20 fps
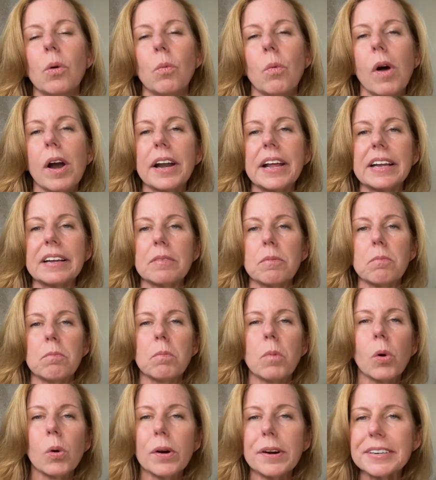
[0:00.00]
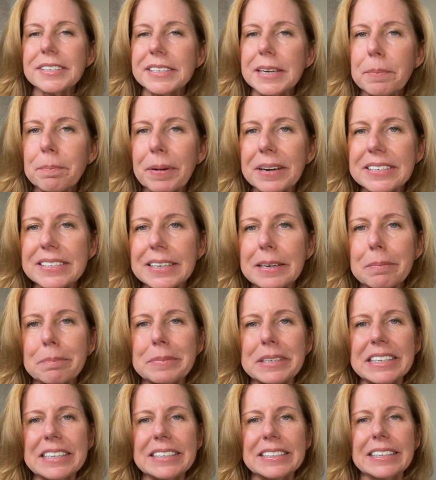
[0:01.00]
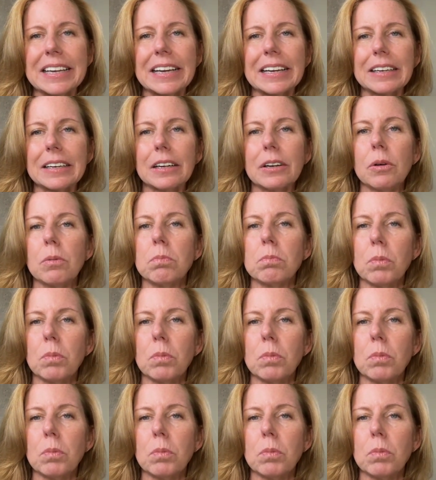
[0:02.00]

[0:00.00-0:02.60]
wanting more step-by-step detail,